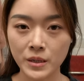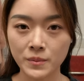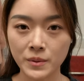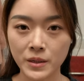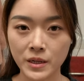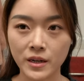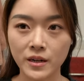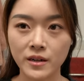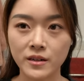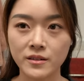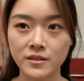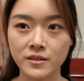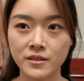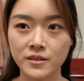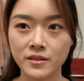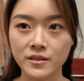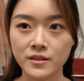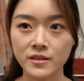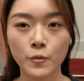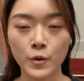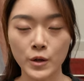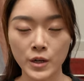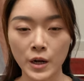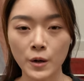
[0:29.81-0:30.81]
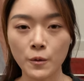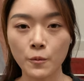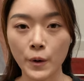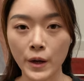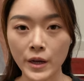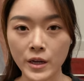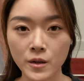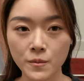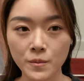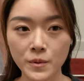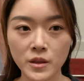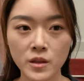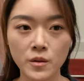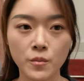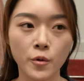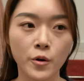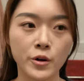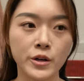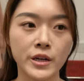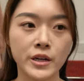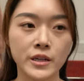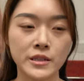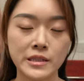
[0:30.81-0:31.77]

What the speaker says: because when I wake up in the morning,